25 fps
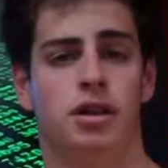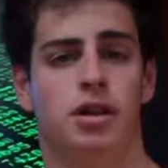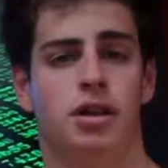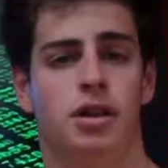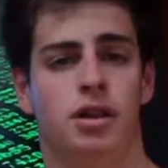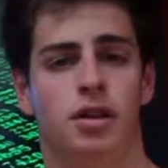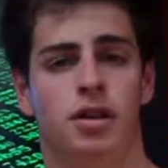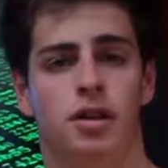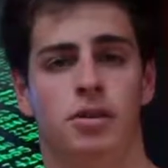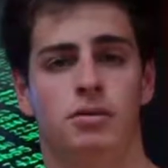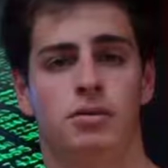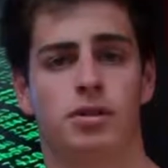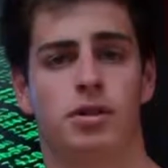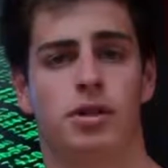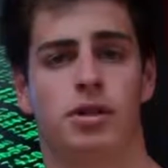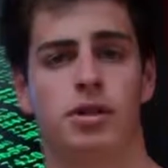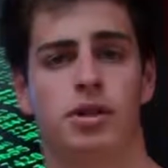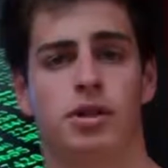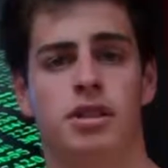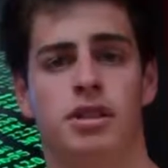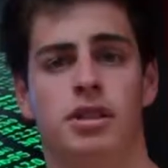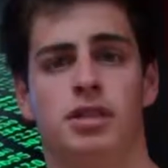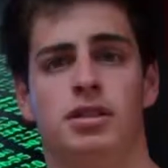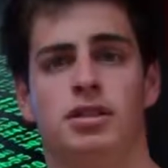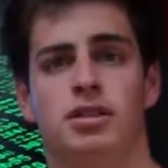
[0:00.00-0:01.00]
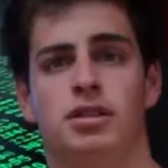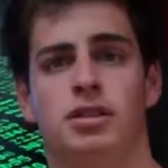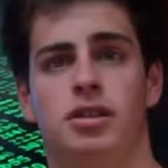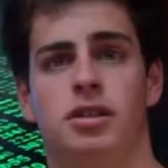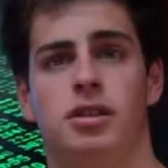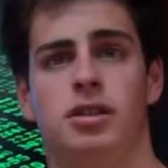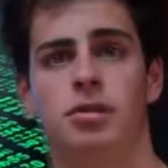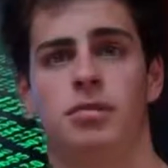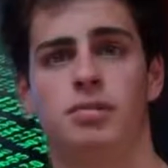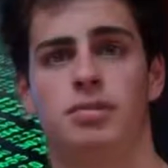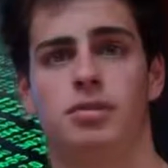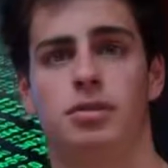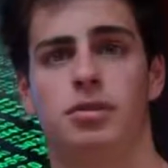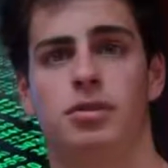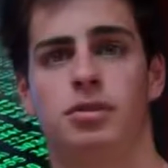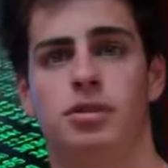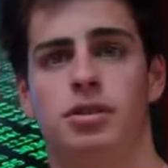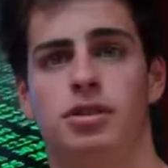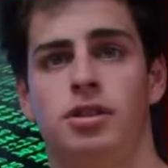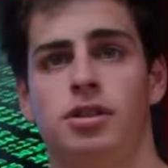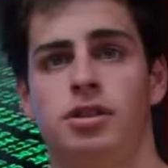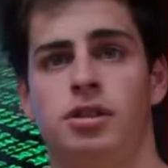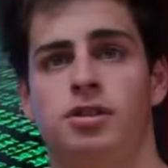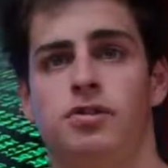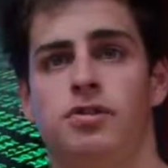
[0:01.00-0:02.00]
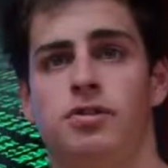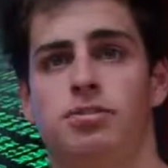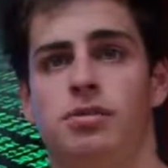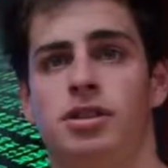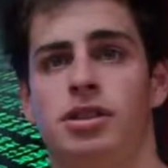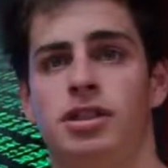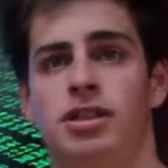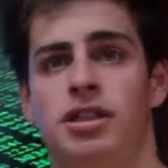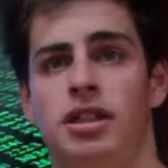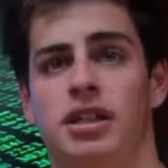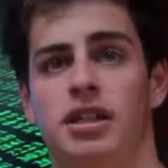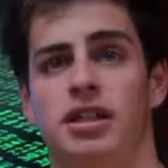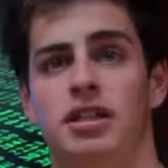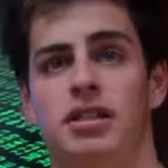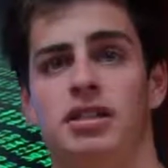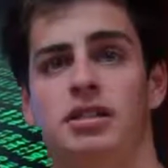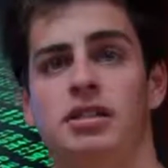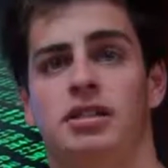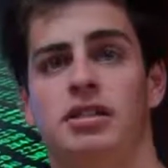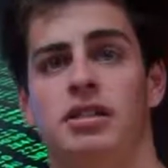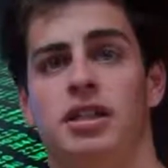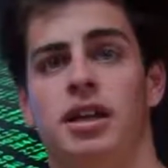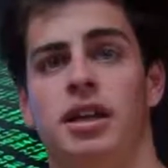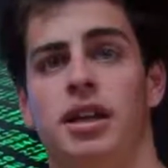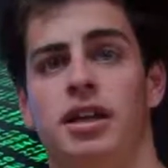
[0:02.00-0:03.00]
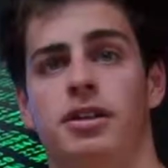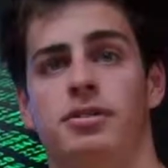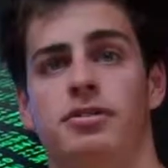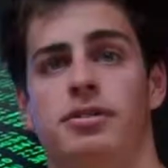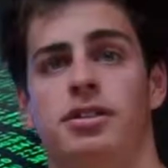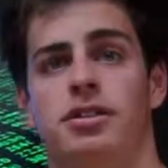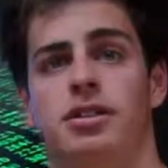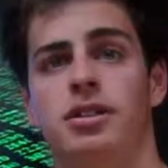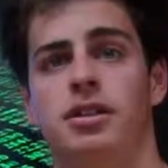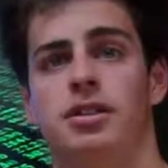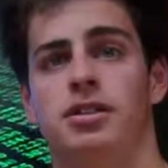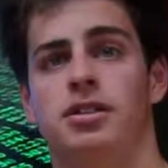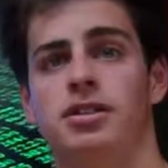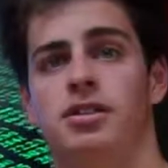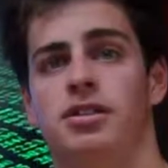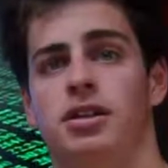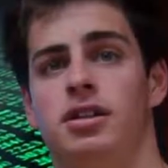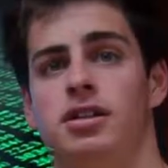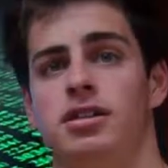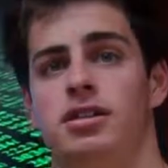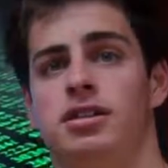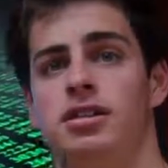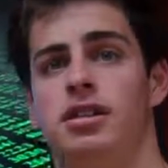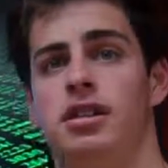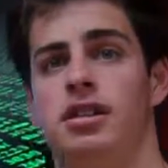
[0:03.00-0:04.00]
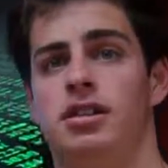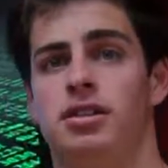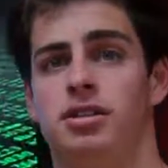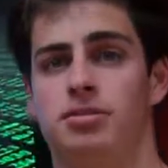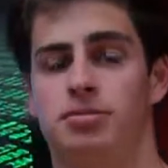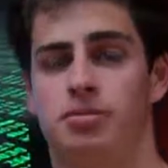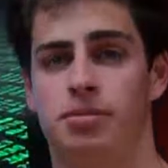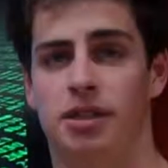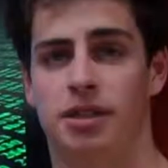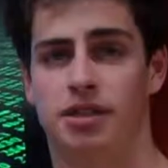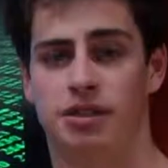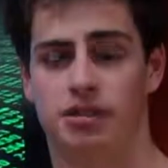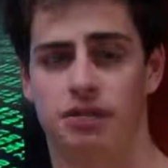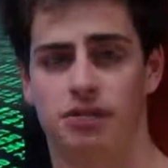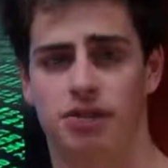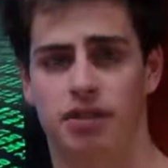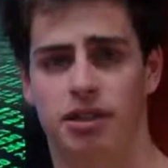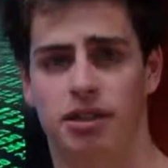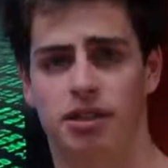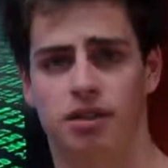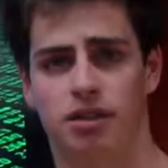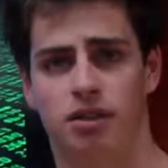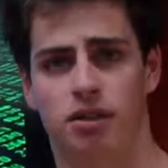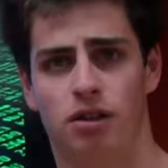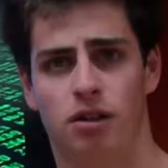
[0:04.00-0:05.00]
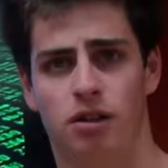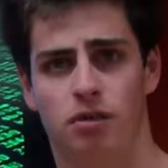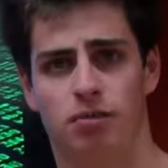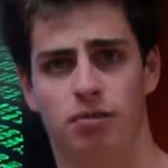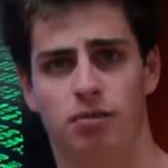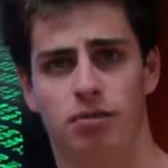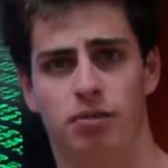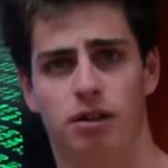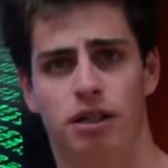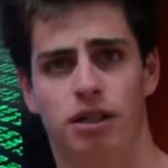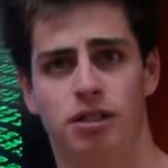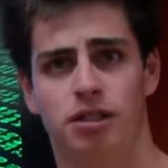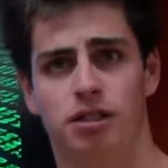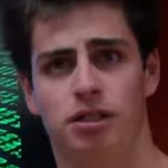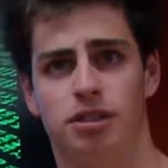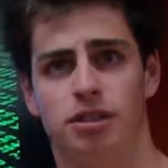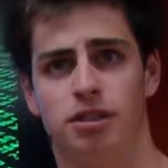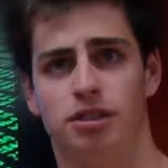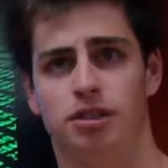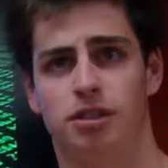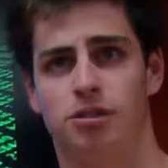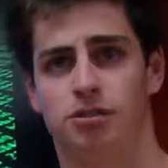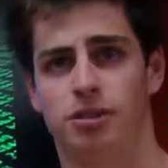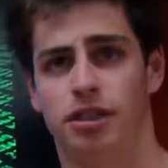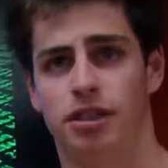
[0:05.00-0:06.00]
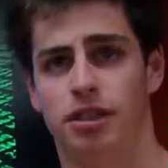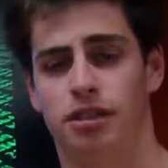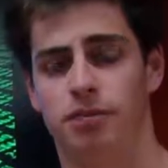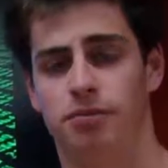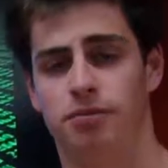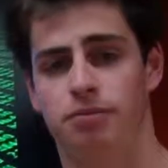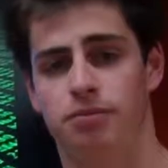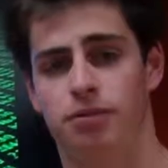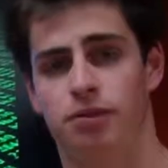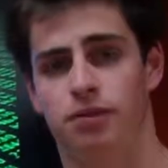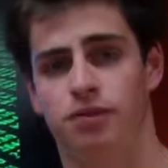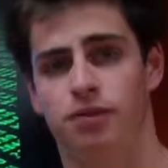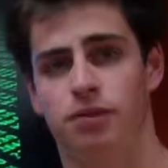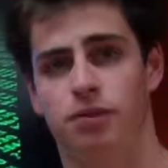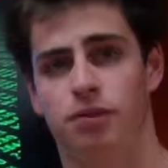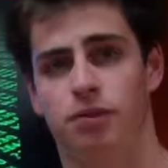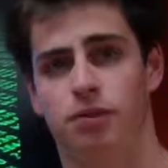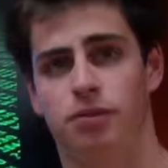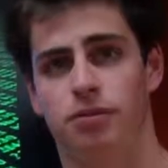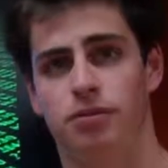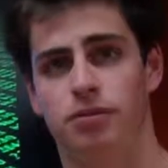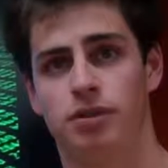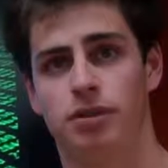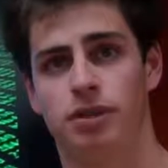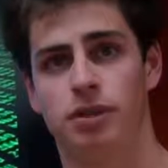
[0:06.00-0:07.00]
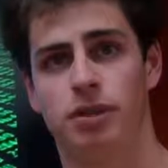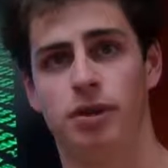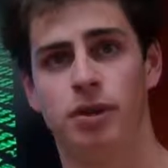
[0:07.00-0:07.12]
An opcode is the portion of a machine's language instruction that specifies the operation to be performed.